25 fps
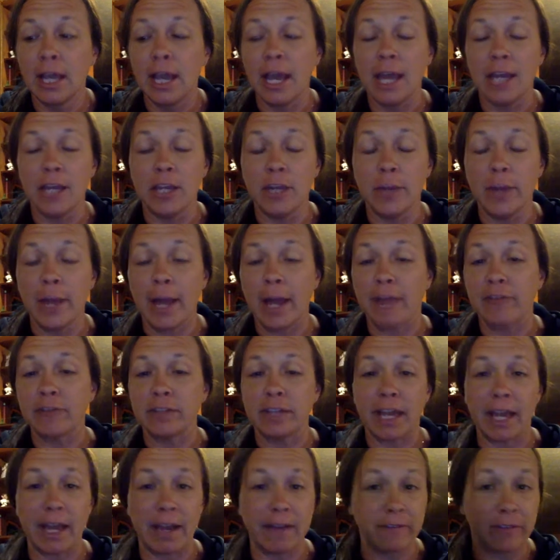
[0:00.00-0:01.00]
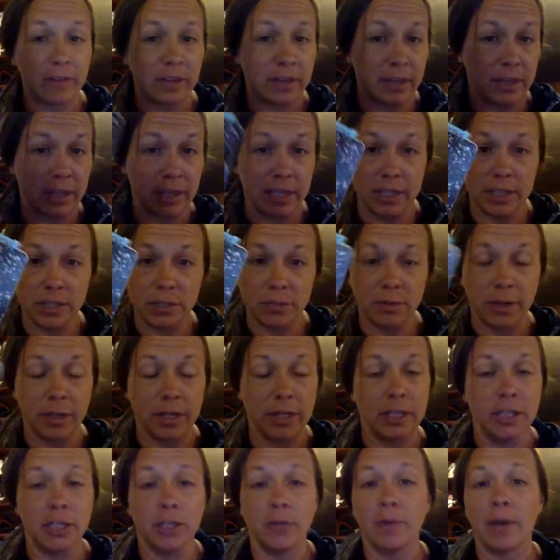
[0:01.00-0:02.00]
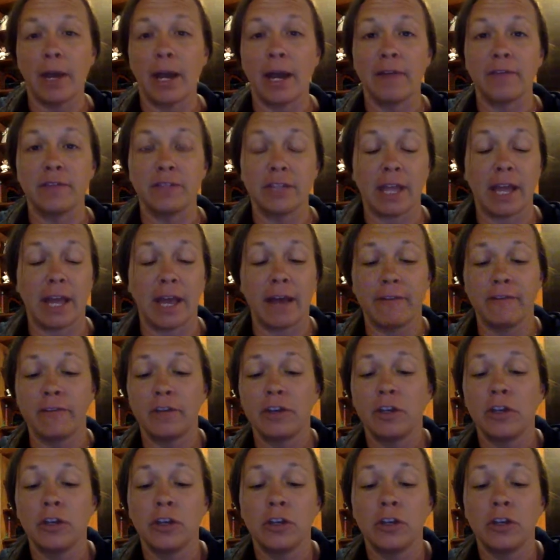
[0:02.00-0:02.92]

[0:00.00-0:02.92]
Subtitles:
And you have to have this ready. You have to have